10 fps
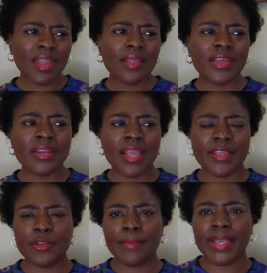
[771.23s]
then
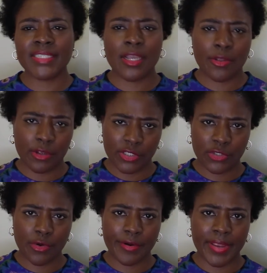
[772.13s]
and you may tell your
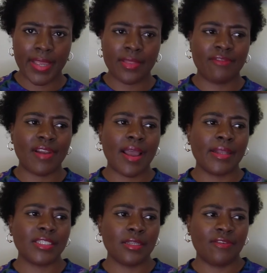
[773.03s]
story and the fly
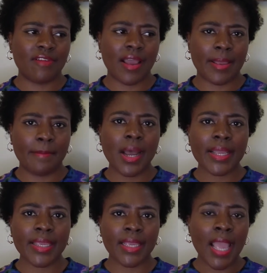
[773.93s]
to the flying
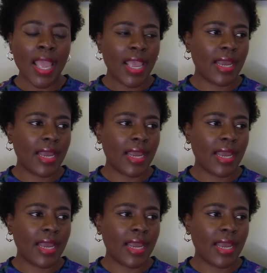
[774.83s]
monkey